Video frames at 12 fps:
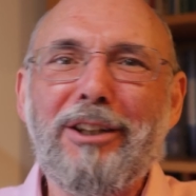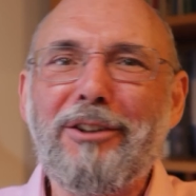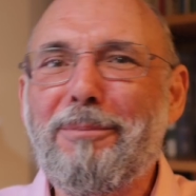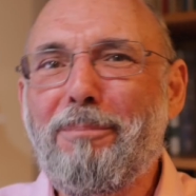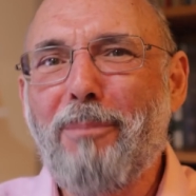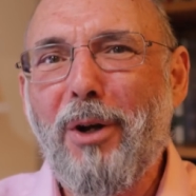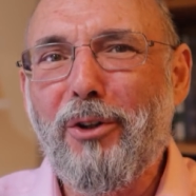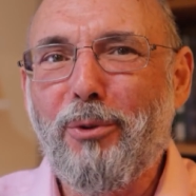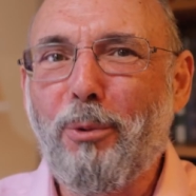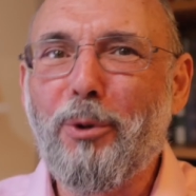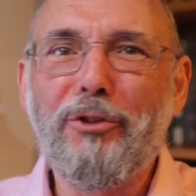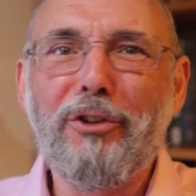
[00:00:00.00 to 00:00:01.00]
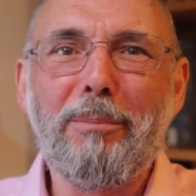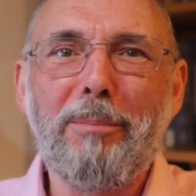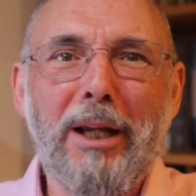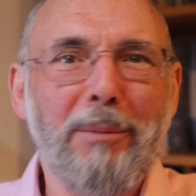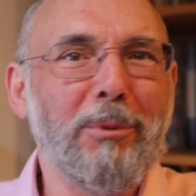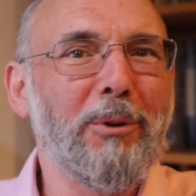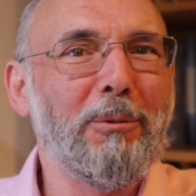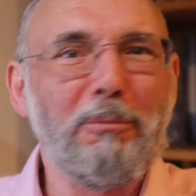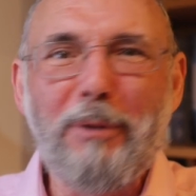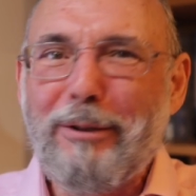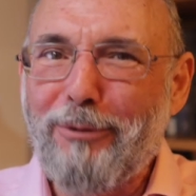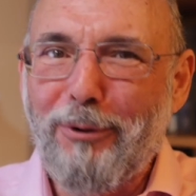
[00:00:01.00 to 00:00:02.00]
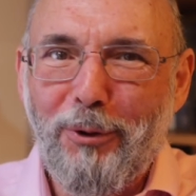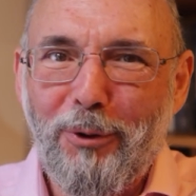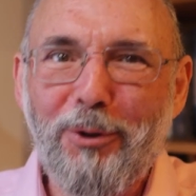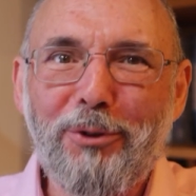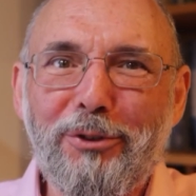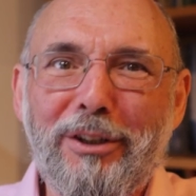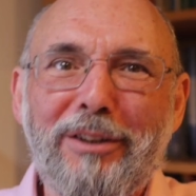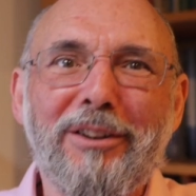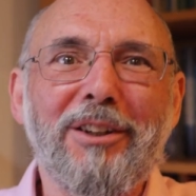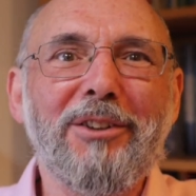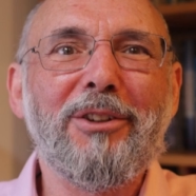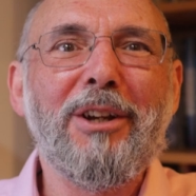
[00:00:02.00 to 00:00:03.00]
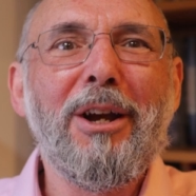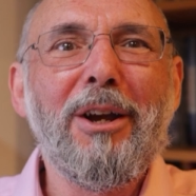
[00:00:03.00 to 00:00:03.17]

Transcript: It's much worse than paper. We've all seen this.